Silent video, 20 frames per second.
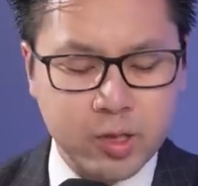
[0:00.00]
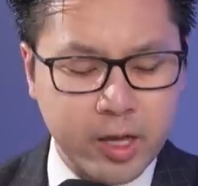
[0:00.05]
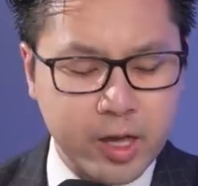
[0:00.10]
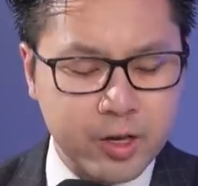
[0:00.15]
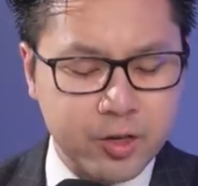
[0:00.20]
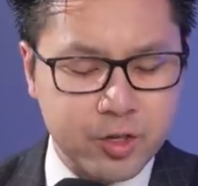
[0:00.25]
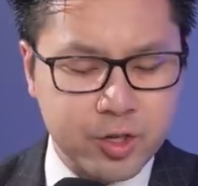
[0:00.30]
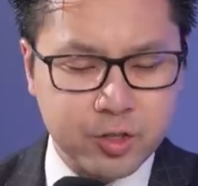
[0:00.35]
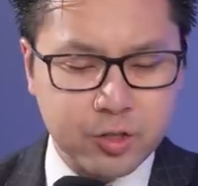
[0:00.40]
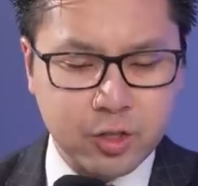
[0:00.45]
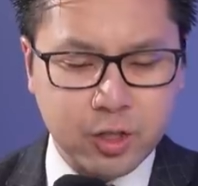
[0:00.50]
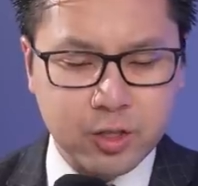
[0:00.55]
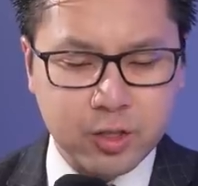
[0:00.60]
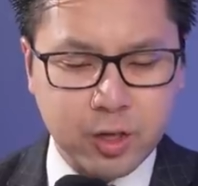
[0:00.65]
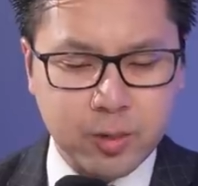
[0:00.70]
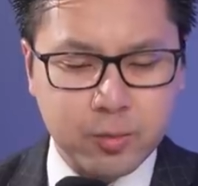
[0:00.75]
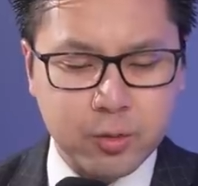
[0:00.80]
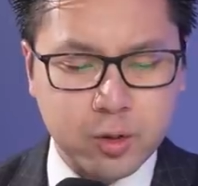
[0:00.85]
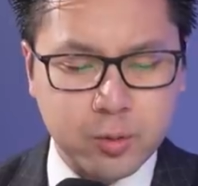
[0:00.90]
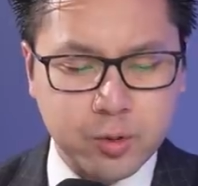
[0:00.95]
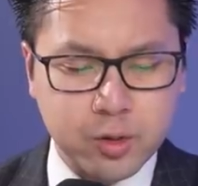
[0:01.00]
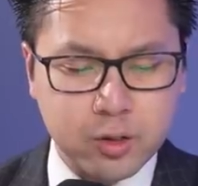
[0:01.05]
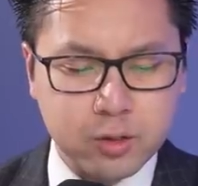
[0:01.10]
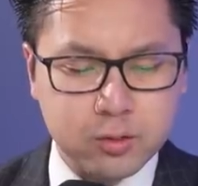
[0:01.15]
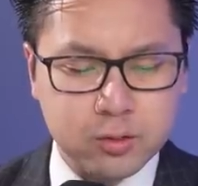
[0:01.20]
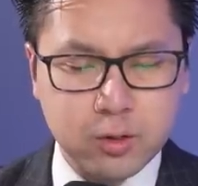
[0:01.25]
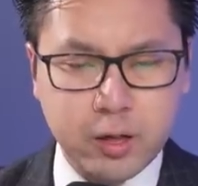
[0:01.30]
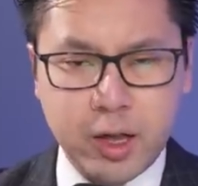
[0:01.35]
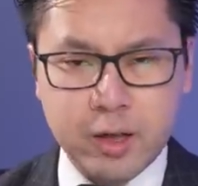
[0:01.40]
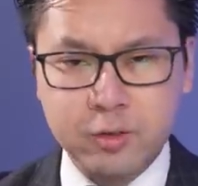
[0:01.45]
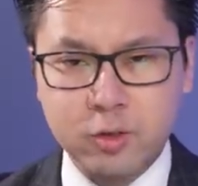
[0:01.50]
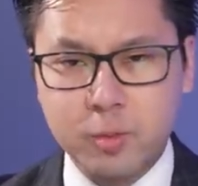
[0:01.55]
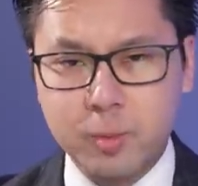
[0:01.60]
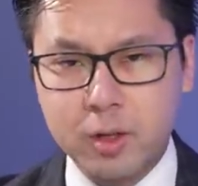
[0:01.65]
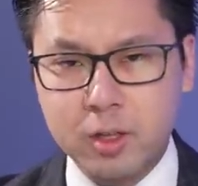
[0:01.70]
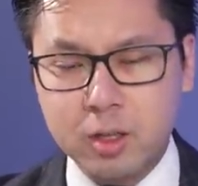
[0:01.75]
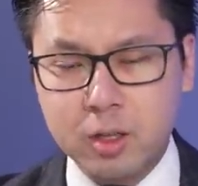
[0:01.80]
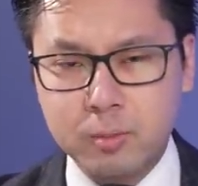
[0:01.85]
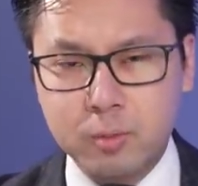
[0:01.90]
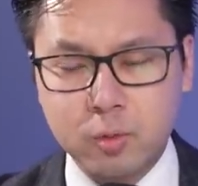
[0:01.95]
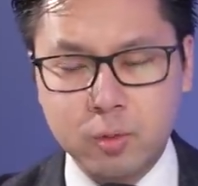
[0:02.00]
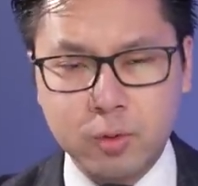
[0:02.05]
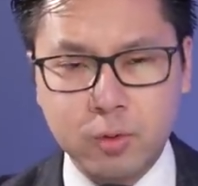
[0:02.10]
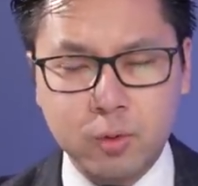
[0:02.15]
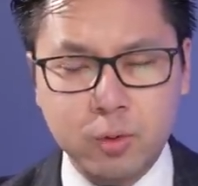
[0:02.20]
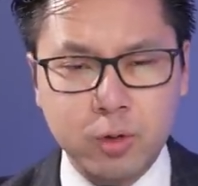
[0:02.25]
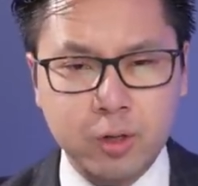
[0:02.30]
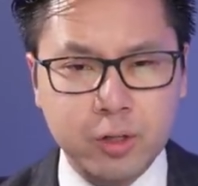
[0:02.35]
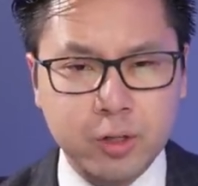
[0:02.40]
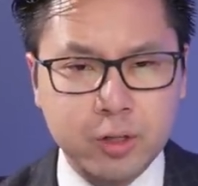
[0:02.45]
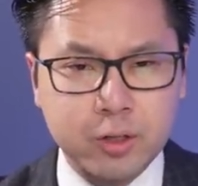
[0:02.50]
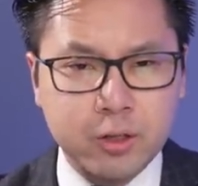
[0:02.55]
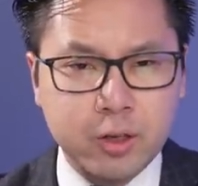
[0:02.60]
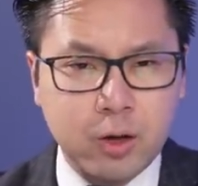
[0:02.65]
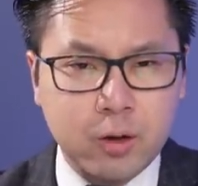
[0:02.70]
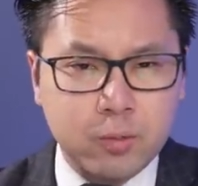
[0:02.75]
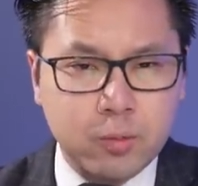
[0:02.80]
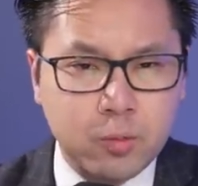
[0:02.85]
And just on lumber, I want to ask you about lumber real quickly now.